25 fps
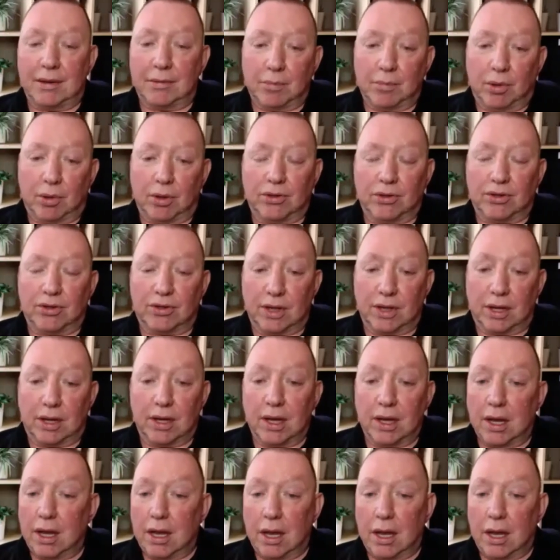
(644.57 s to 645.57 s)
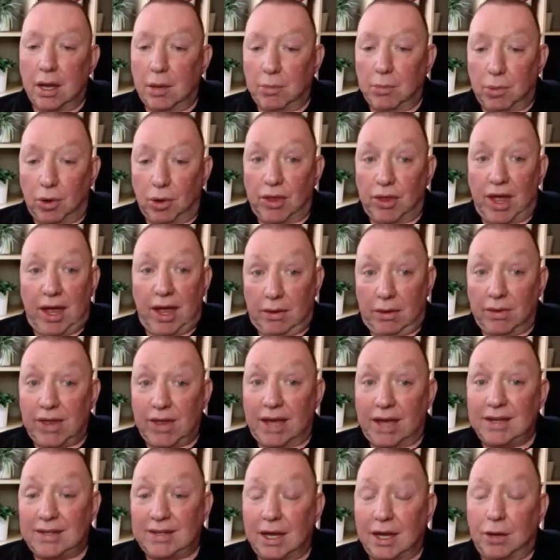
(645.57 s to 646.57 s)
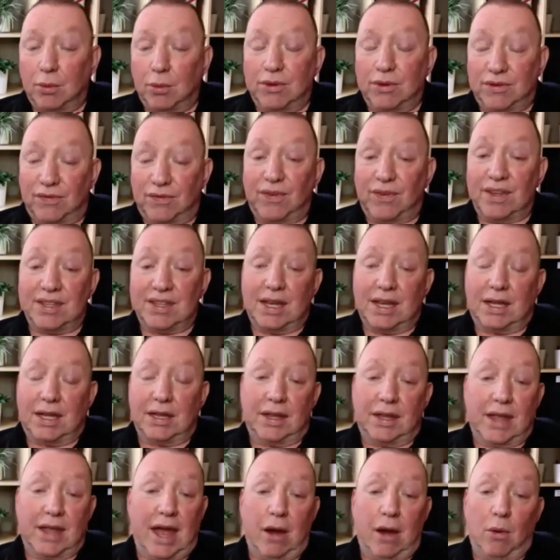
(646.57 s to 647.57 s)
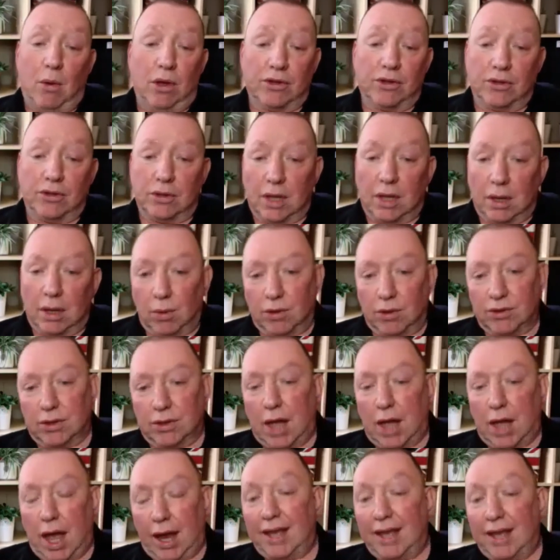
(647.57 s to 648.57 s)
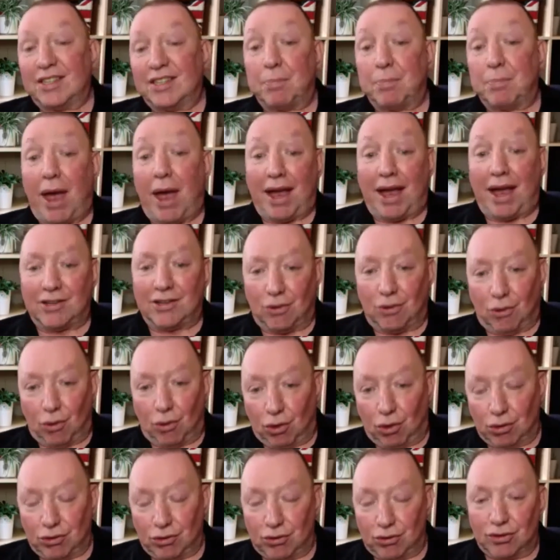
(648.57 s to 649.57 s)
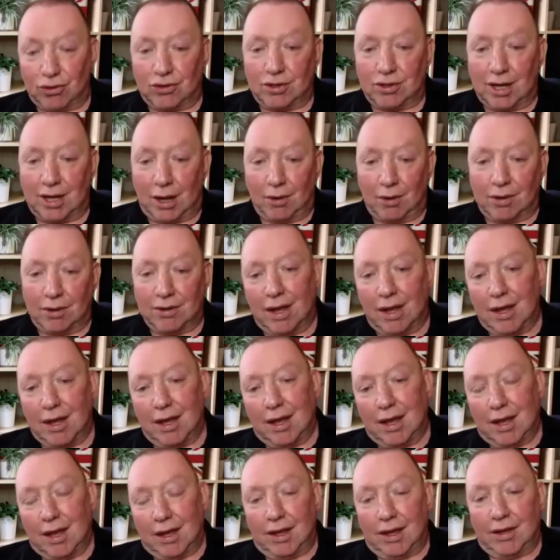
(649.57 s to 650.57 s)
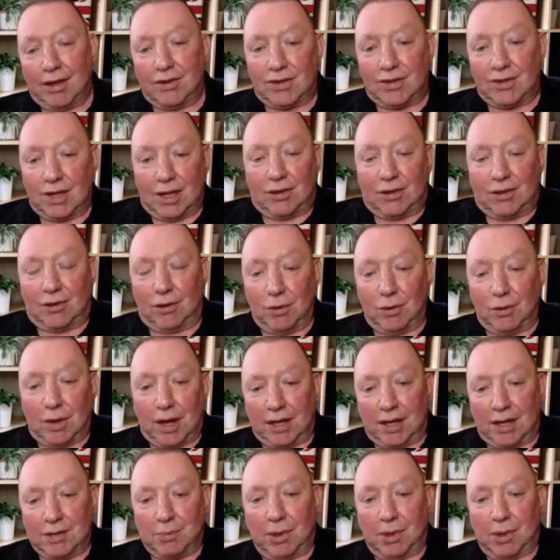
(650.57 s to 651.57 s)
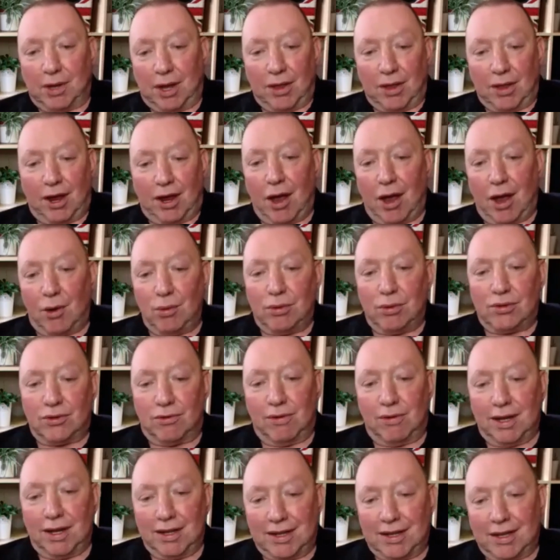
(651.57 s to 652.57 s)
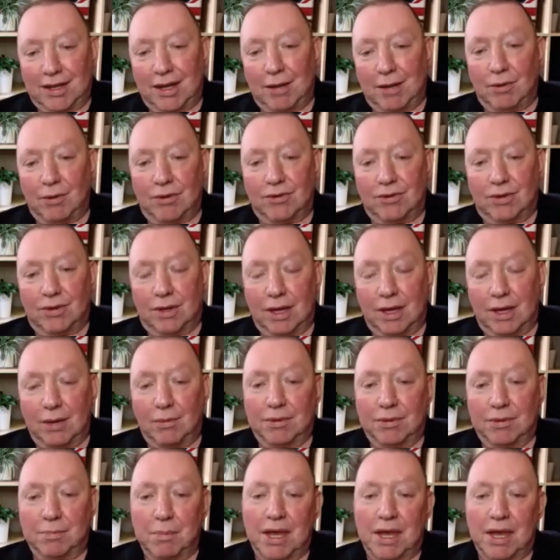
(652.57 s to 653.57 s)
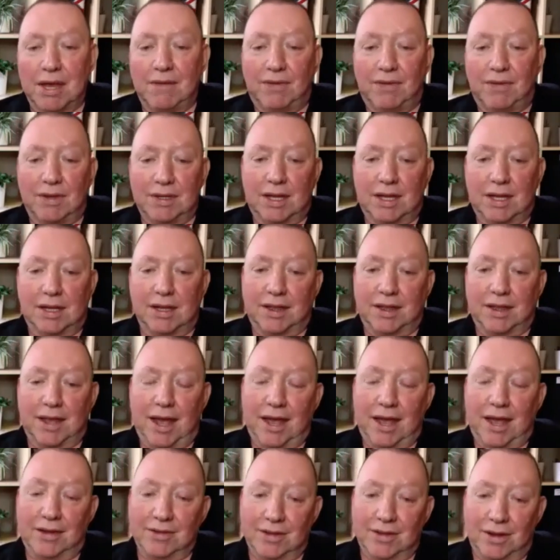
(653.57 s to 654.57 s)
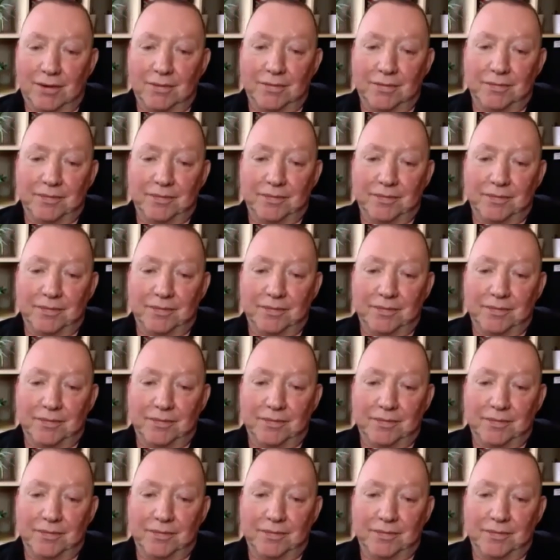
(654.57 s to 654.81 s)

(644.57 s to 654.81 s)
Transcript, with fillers: But uh, yeah. but they, they said I was physically there. I wasn't. It wasn't like a spectre or just you know a see-through Casper of a ghost or anything. It was uh, it was me physically there. So.